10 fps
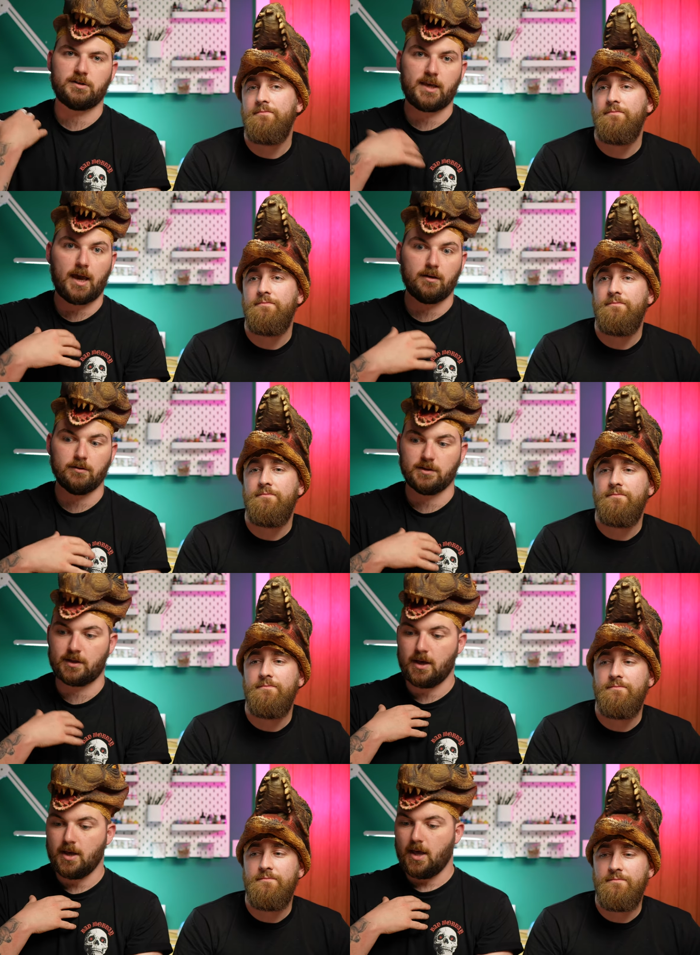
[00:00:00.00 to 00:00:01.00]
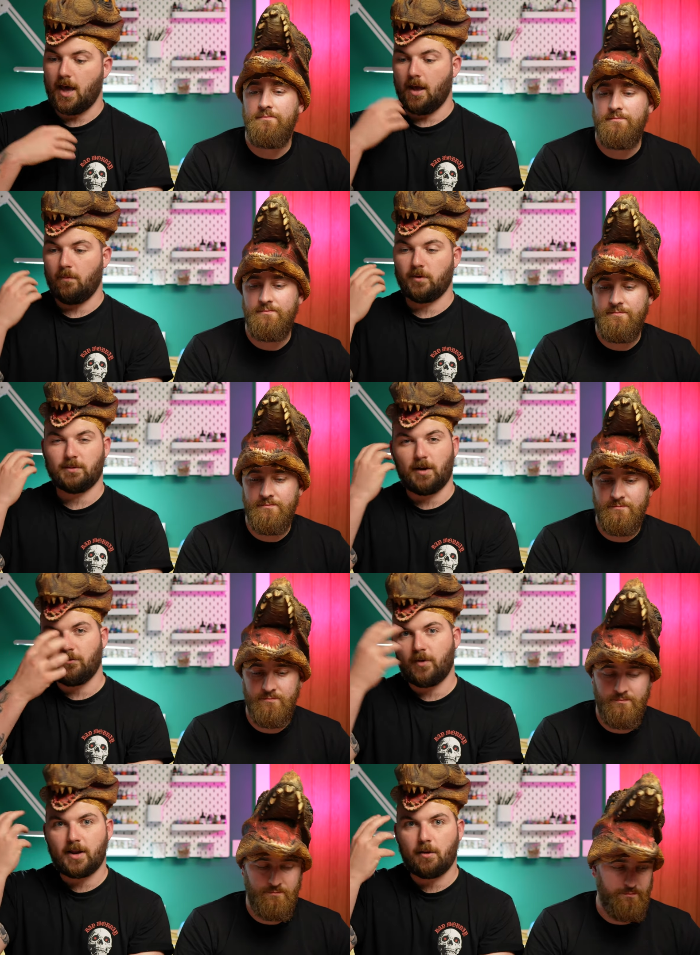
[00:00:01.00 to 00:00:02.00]
Speaker 1: scales uh, with some like
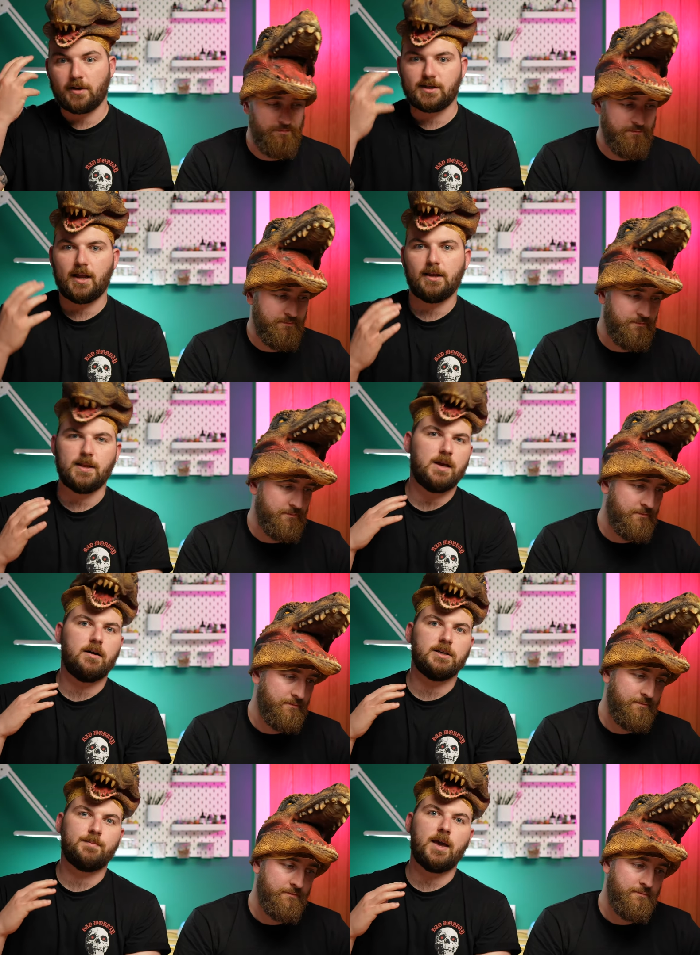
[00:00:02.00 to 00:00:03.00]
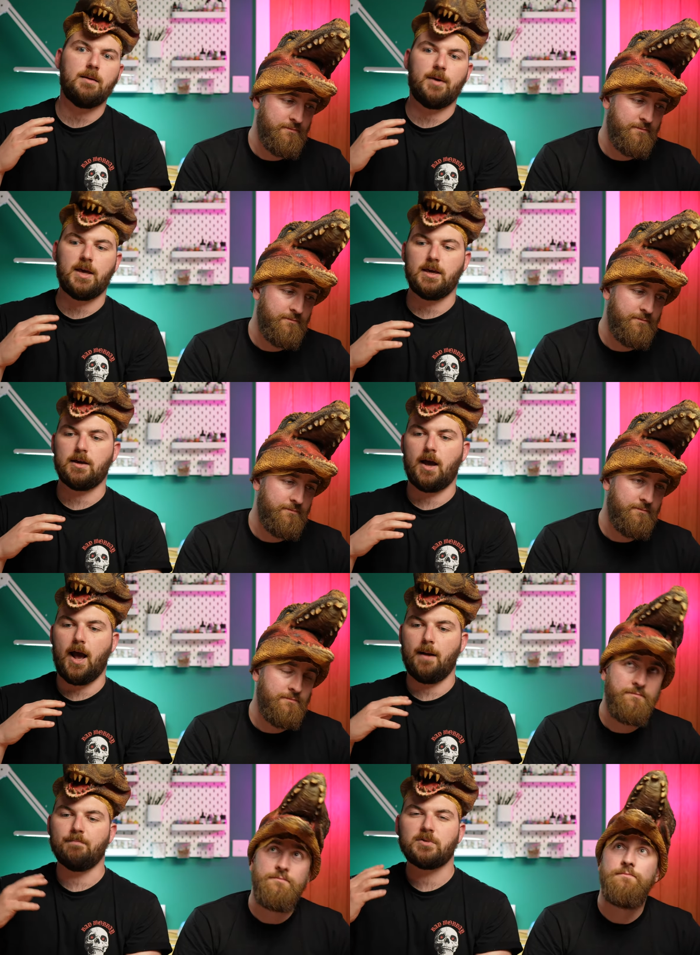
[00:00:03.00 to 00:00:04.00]
red OSL in the eyes maybe.
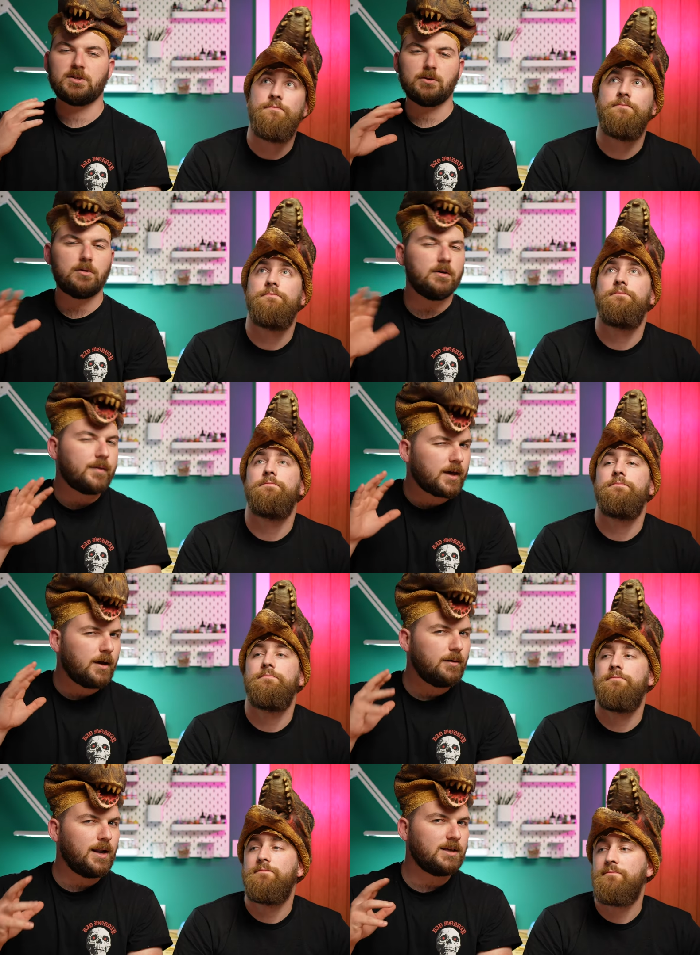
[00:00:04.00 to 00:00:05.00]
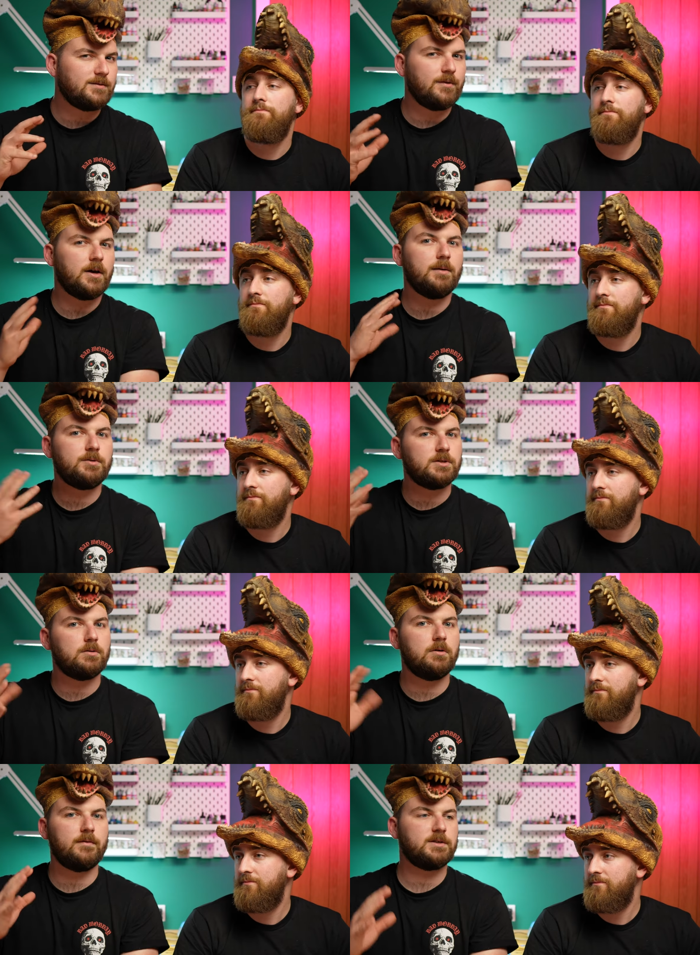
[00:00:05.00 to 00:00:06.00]
Um, sort of a Coalesced vibe,
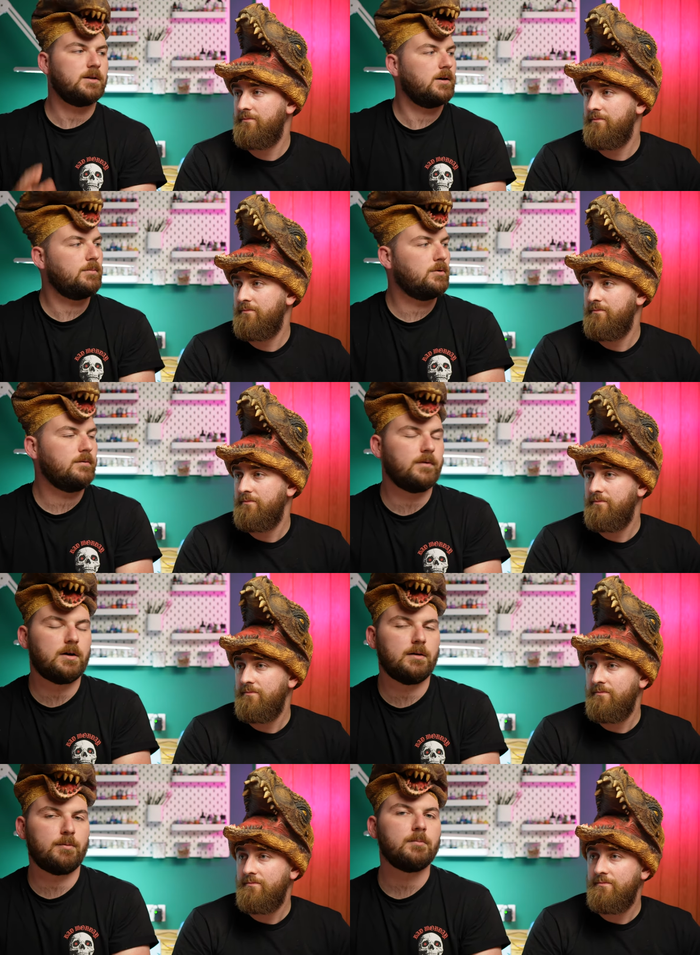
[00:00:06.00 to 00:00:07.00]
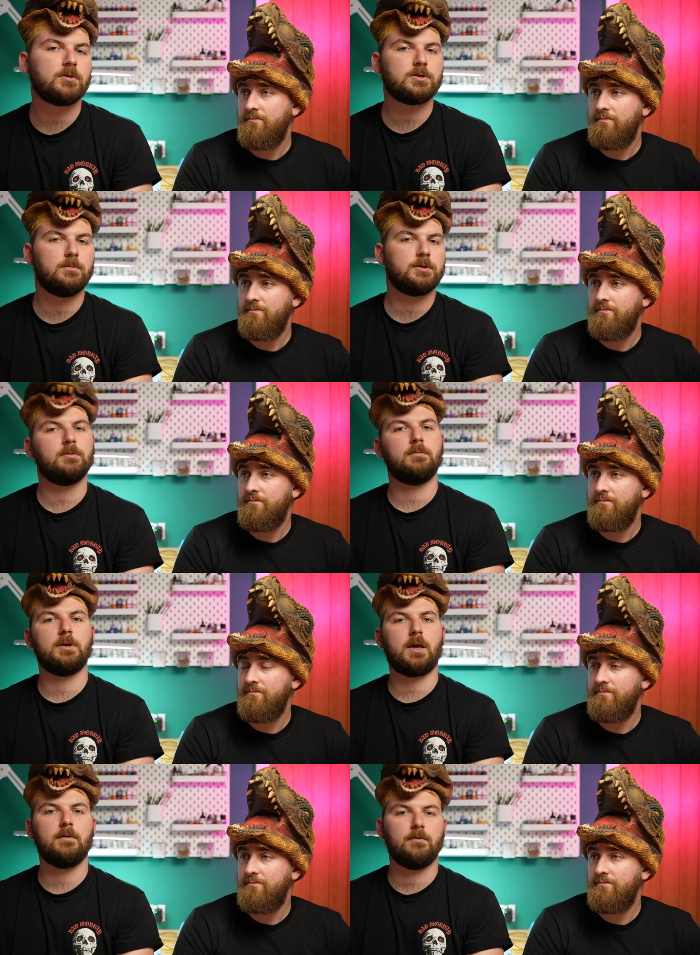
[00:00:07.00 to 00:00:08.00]
sort of a Starborn vibe. I'm not sure which one I
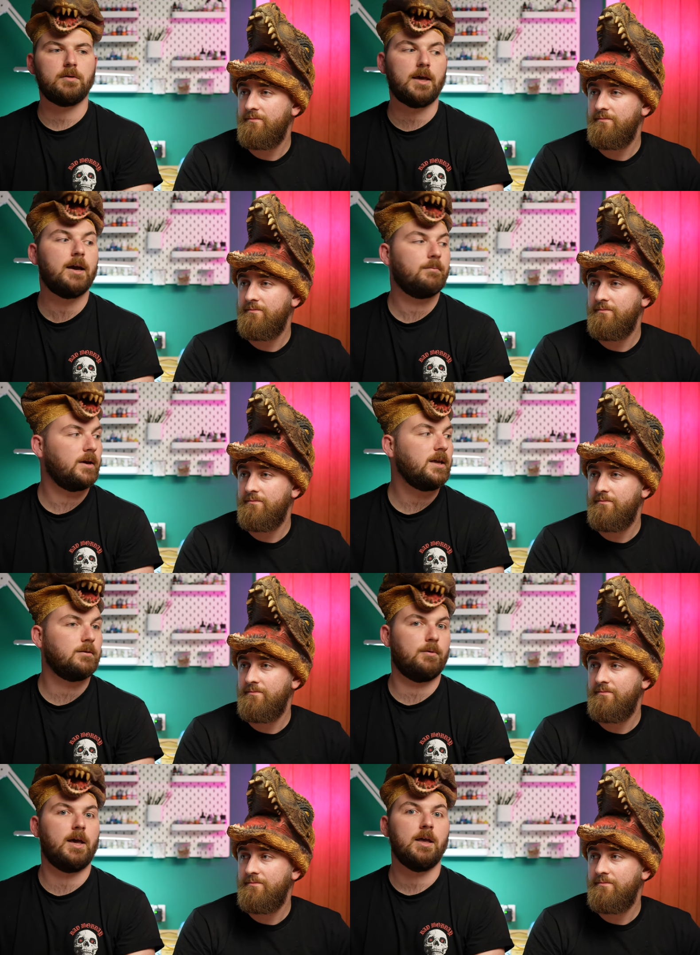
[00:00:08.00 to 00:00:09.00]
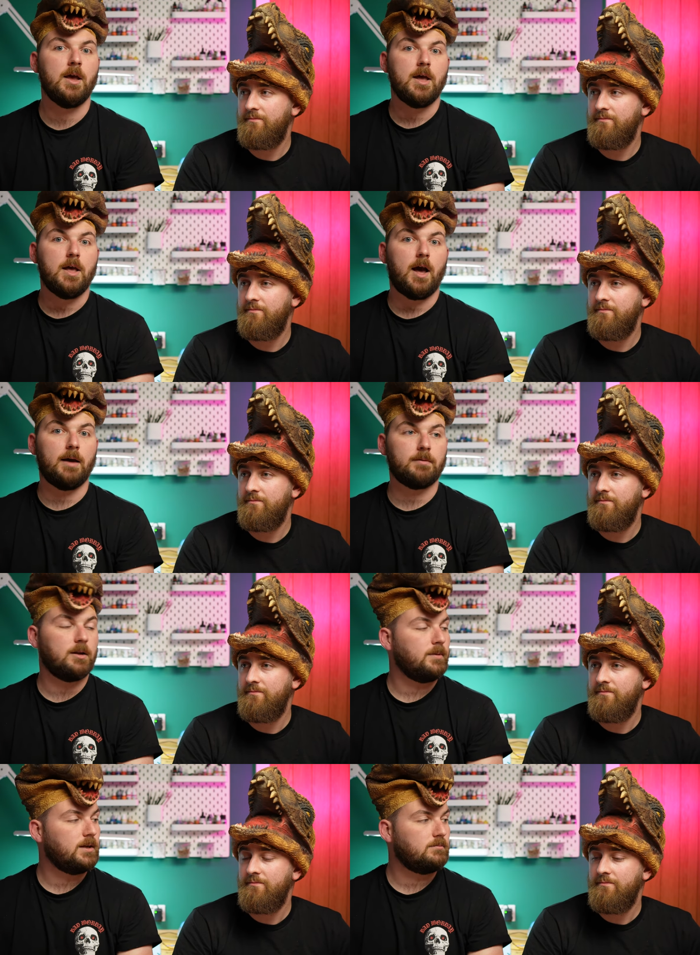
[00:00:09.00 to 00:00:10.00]
want to go for yet, but either way, I'm
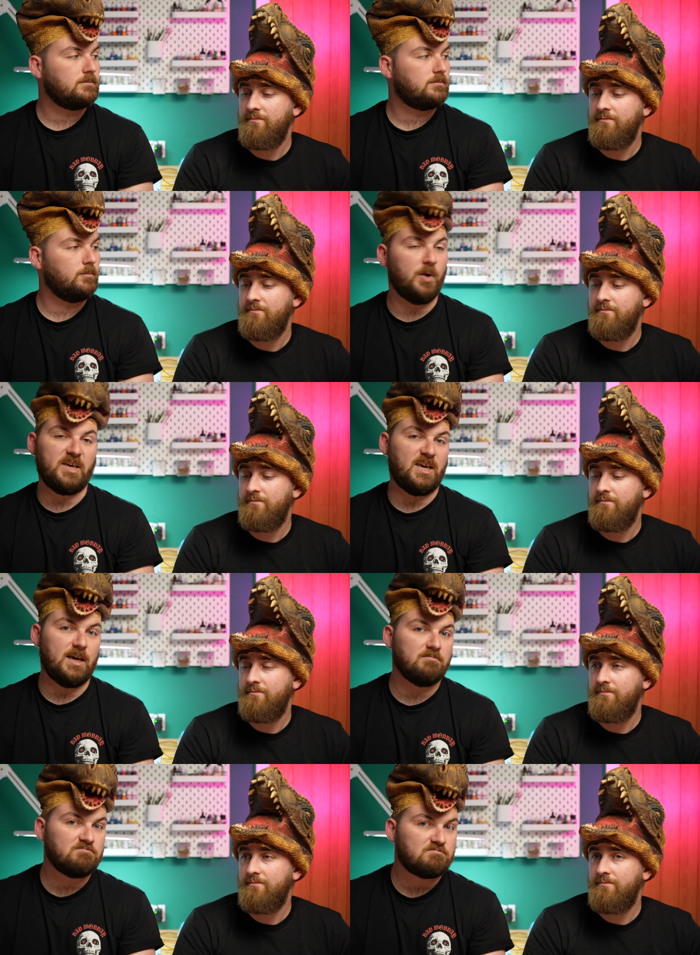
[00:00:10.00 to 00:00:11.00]
going to be winging it.